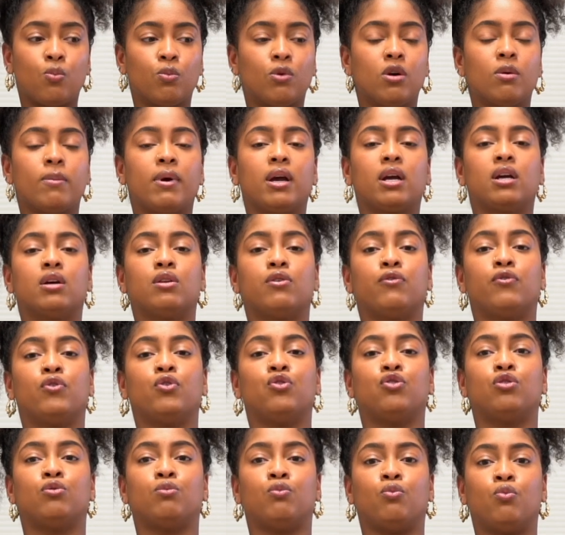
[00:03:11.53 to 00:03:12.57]
Where am I going to
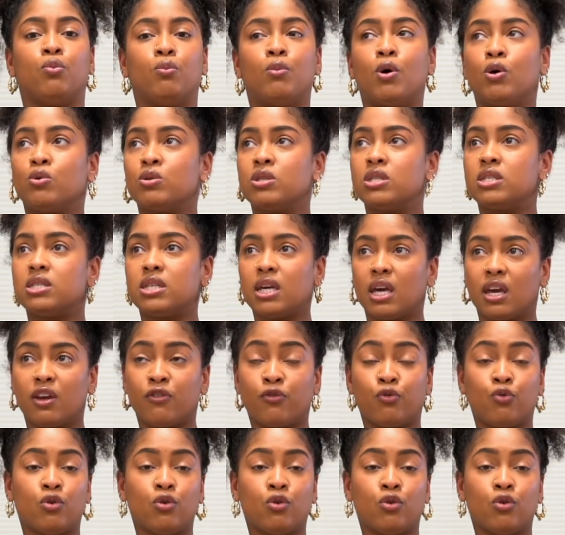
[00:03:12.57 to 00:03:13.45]
feel the most safe?